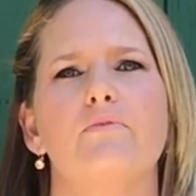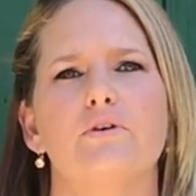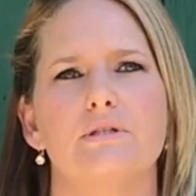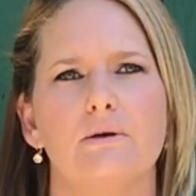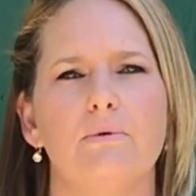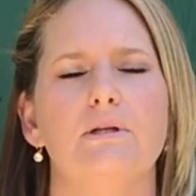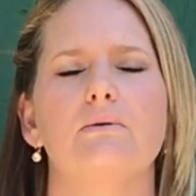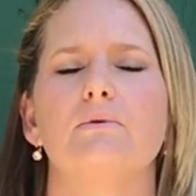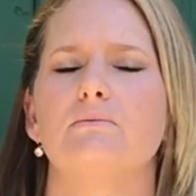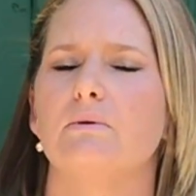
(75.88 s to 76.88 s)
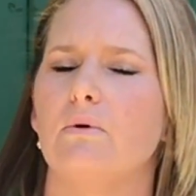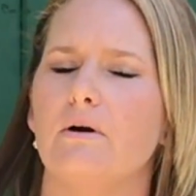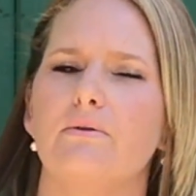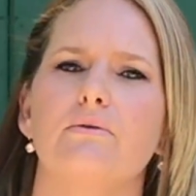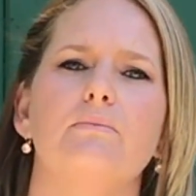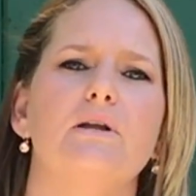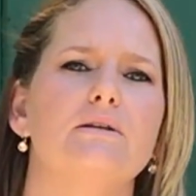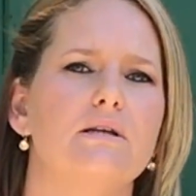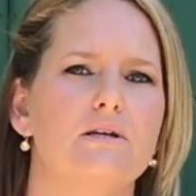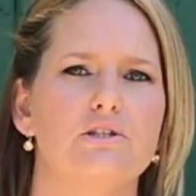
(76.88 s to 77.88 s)
first thing we did was we walked through the
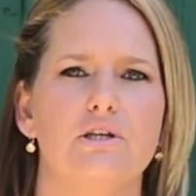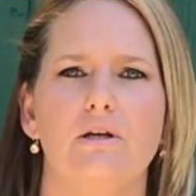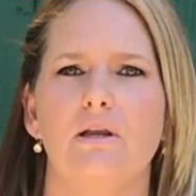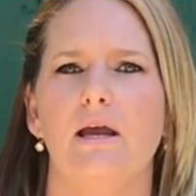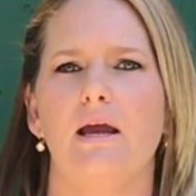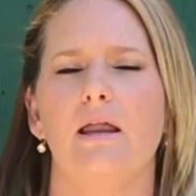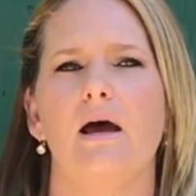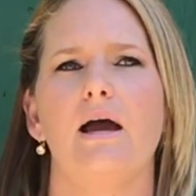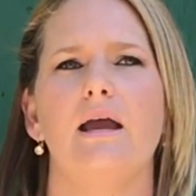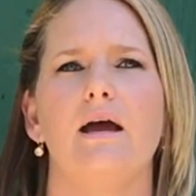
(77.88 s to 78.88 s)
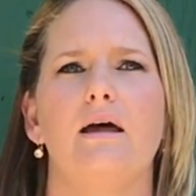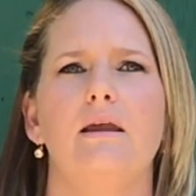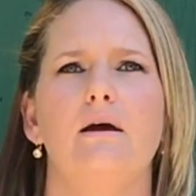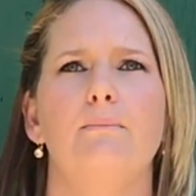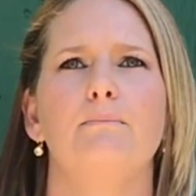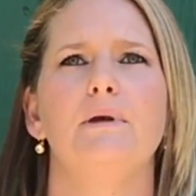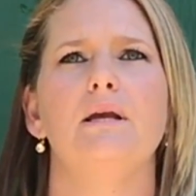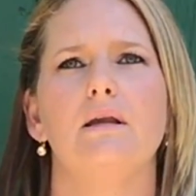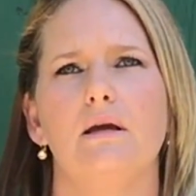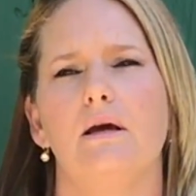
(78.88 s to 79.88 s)
meditation, and I had
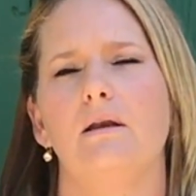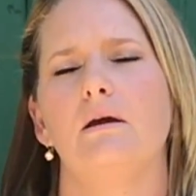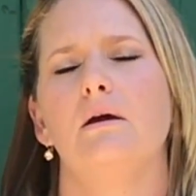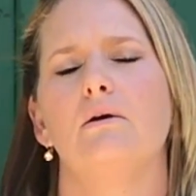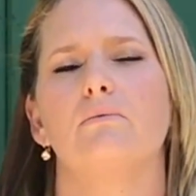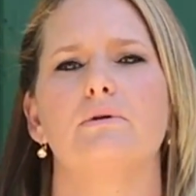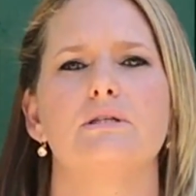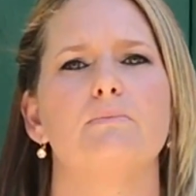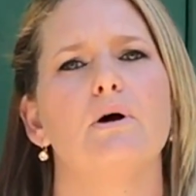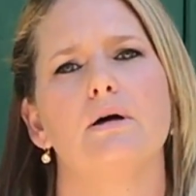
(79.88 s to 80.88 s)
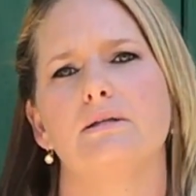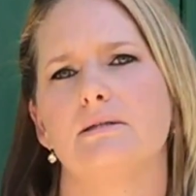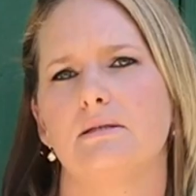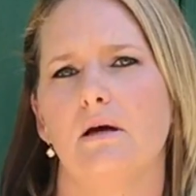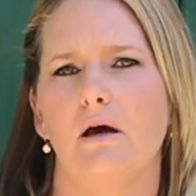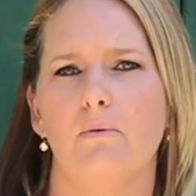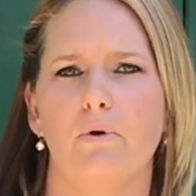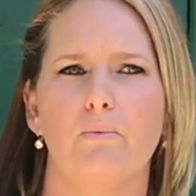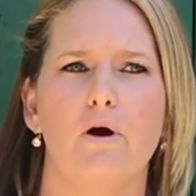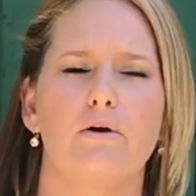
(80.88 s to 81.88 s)
immediate response.
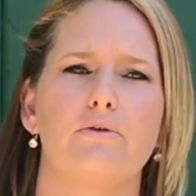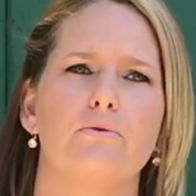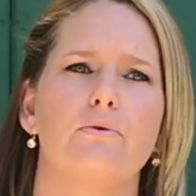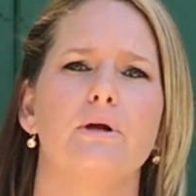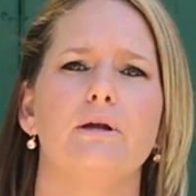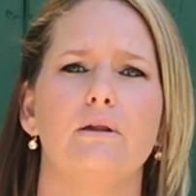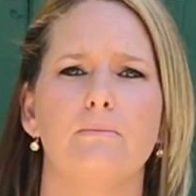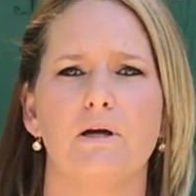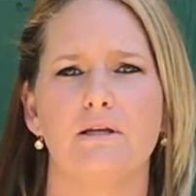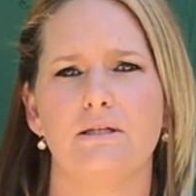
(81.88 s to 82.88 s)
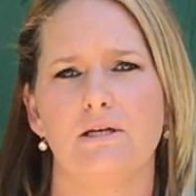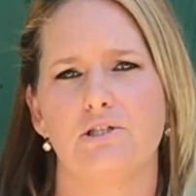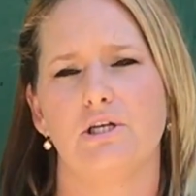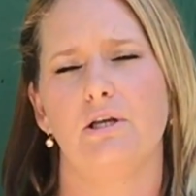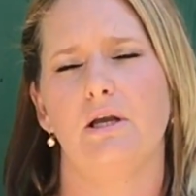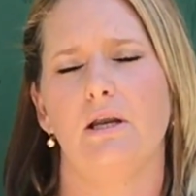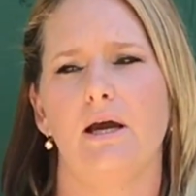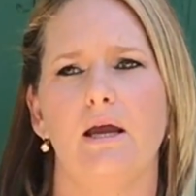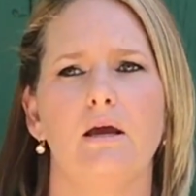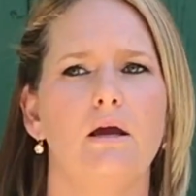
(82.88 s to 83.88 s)
We walked through a healing meditation, and
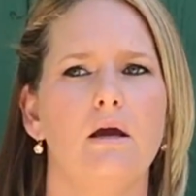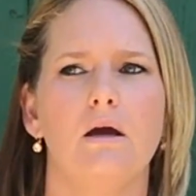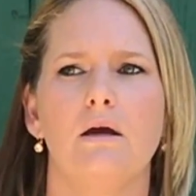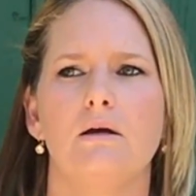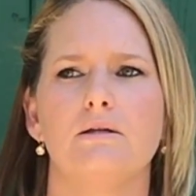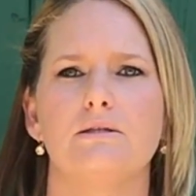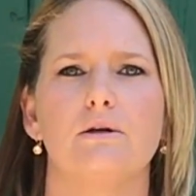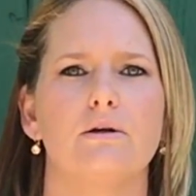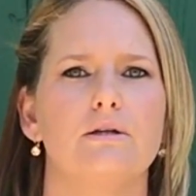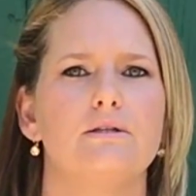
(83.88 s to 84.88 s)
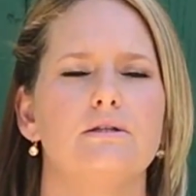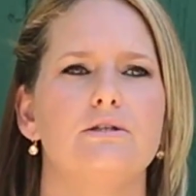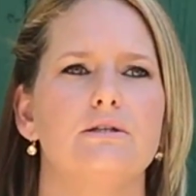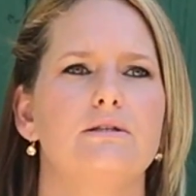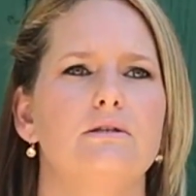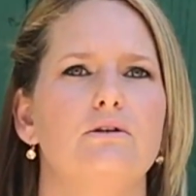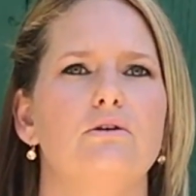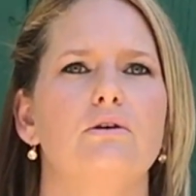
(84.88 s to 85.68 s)
I started to just